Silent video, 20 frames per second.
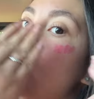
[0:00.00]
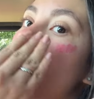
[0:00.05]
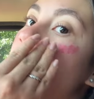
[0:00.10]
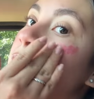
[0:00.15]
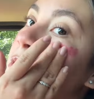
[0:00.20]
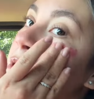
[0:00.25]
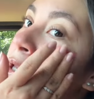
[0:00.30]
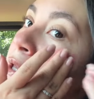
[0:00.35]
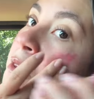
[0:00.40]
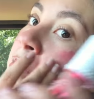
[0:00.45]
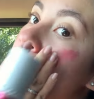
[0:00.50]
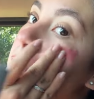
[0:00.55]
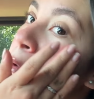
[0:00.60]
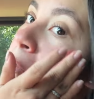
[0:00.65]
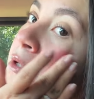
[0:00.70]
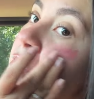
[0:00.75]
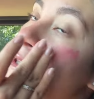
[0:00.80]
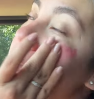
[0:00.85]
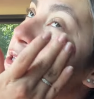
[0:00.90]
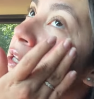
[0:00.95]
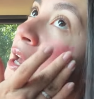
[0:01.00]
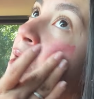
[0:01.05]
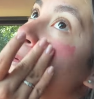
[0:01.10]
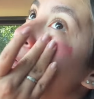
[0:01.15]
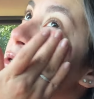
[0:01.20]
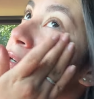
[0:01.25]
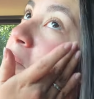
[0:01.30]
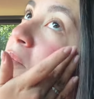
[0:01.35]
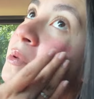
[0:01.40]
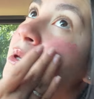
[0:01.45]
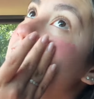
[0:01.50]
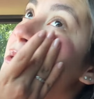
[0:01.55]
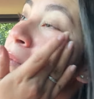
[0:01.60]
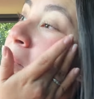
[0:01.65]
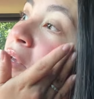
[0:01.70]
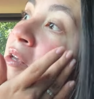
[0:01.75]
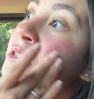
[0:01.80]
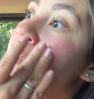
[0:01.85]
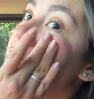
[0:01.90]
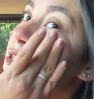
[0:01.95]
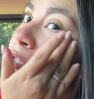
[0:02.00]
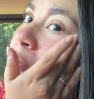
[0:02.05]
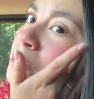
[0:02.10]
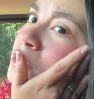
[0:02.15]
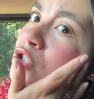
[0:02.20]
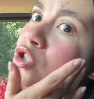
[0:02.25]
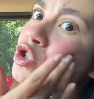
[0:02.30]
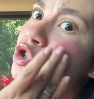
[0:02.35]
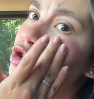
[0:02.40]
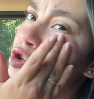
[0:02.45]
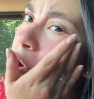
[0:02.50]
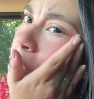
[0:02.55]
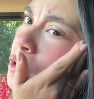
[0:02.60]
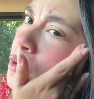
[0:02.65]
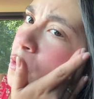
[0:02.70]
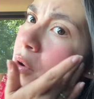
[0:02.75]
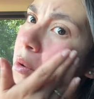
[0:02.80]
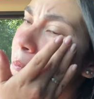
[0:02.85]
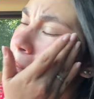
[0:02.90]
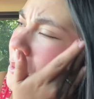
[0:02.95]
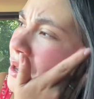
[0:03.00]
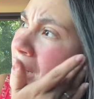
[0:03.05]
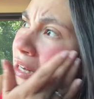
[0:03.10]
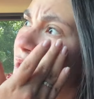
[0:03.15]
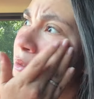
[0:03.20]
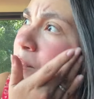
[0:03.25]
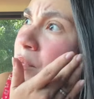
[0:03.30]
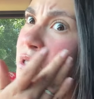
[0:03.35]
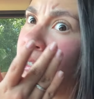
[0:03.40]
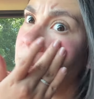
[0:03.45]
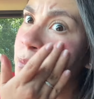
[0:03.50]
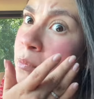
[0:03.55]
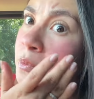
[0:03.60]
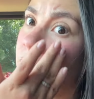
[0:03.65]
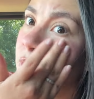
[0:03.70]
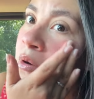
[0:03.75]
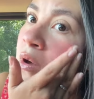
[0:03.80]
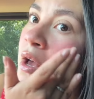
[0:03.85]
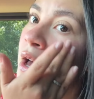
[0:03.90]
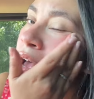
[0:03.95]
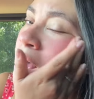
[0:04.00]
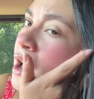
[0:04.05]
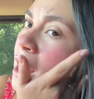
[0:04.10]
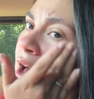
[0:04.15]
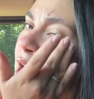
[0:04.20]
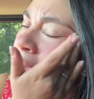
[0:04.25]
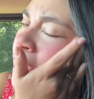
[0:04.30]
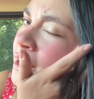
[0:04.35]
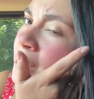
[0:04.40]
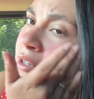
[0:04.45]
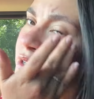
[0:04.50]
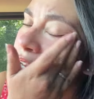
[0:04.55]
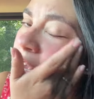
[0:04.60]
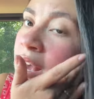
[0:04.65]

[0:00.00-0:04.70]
only, the only thing I would complain about is that there were so many people. I,